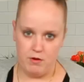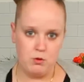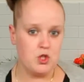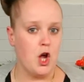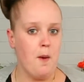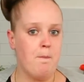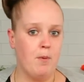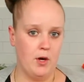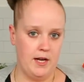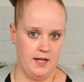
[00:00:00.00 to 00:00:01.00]
It'll start
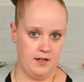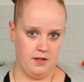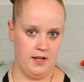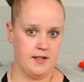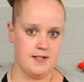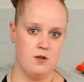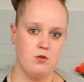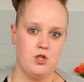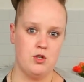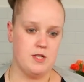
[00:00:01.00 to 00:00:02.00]
boiling in its
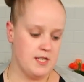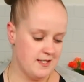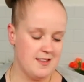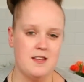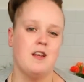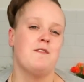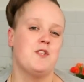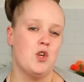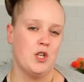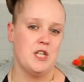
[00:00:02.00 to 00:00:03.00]
own juices and then you'll have
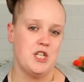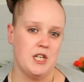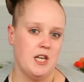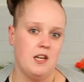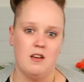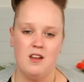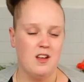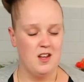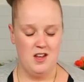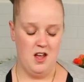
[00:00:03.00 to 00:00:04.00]
soggy chicken
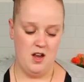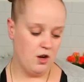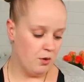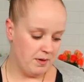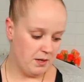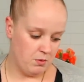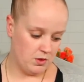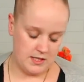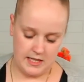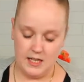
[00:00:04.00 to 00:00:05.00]
and nobody
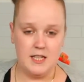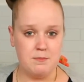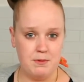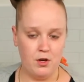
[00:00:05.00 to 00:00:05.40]
wants that, let's be